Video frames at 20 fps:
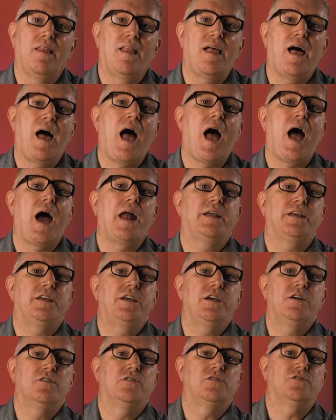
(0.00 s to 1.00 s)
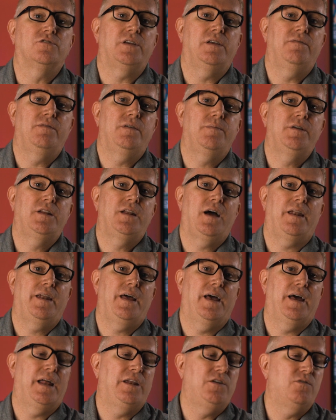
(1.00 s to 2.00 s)
lot of years in V B dot
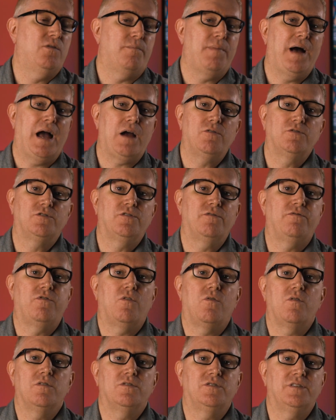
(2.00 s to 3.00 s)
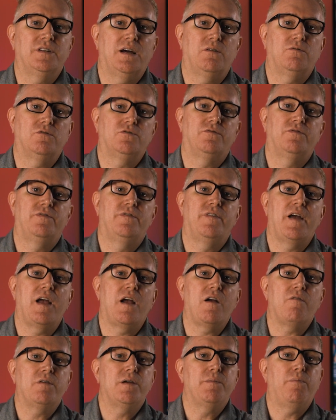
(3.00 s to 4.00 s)
net. I knew it backwards and forwards, and I was
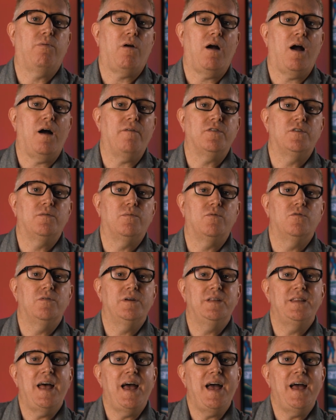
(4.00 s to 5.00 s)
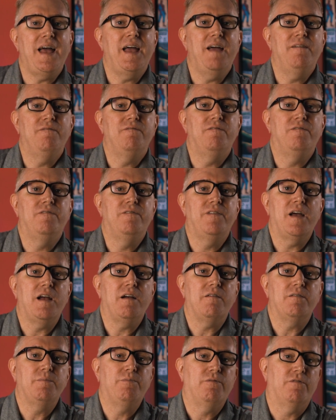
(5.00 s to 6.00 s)
very profitable in that and
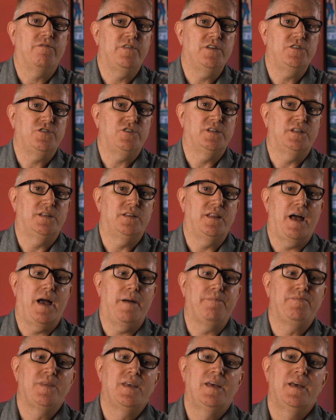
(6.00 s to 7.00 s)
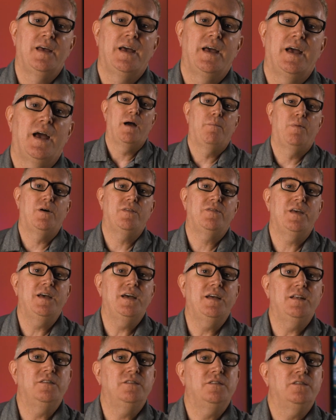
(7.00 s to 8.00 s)
very proficient in that. But
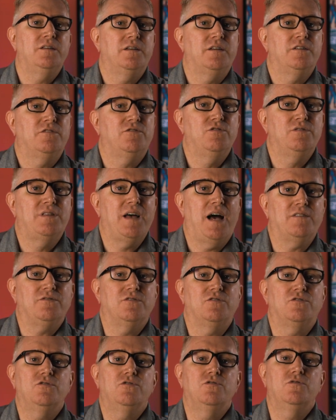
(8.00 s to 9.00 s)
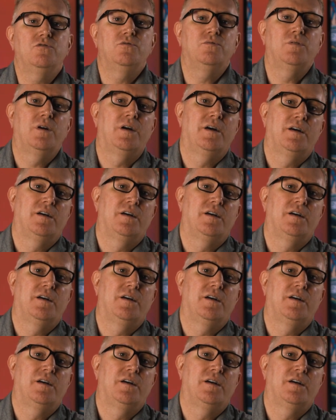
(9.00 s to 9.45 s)
then two thousand two,